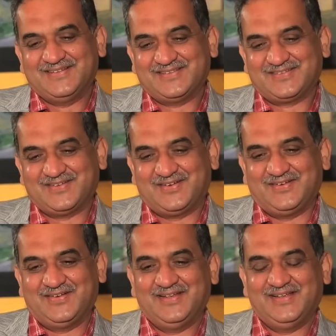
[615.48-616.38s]

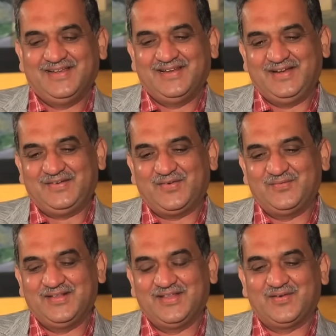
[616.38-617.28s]
So later on,
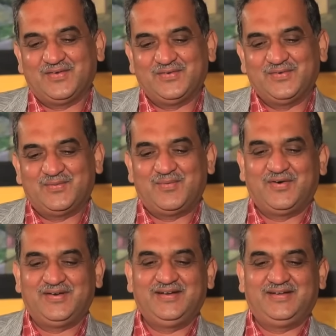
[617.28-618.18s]
when they got to know
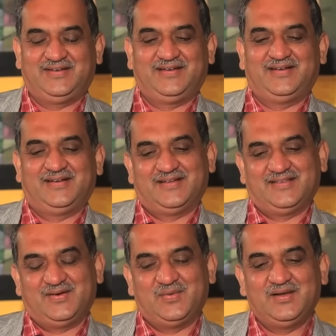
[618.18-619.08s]
about it,
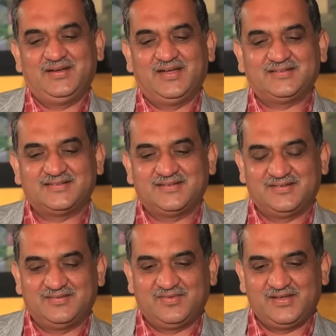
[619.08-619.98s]
the only
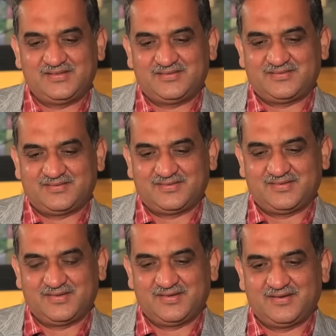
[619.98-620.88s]
reaction which
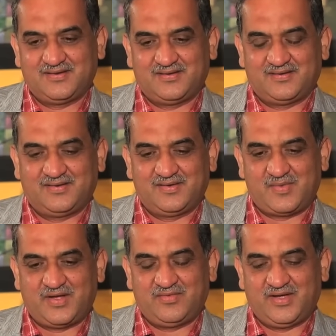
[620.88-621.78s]

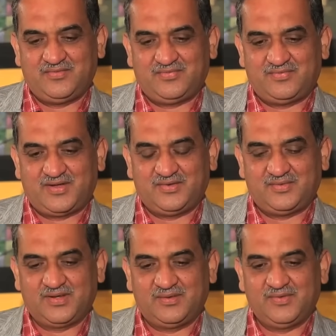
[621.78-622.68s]
my wife had to
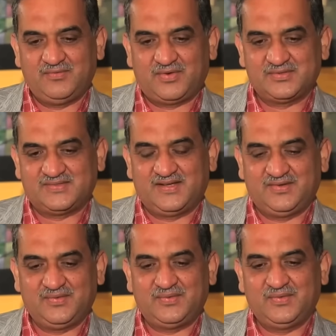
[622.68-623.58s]
tell me was that,
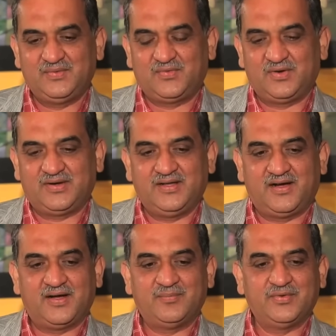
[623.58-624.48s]
you know, you've already
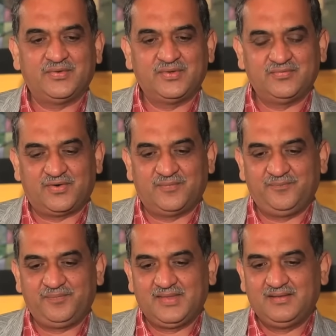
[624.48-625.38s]
hung up your uniform.
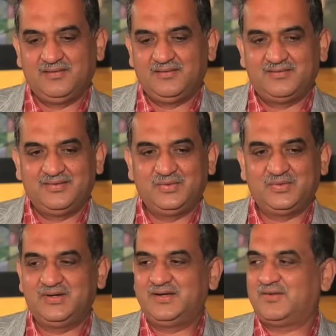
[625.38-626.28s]
You
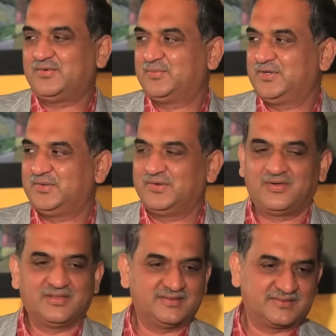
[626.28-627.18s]
didn't have to be doing
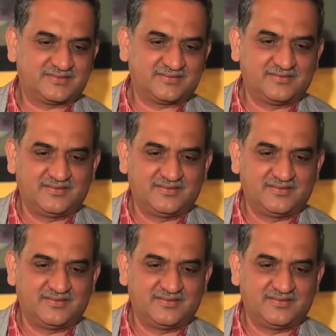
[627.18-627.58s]
all this.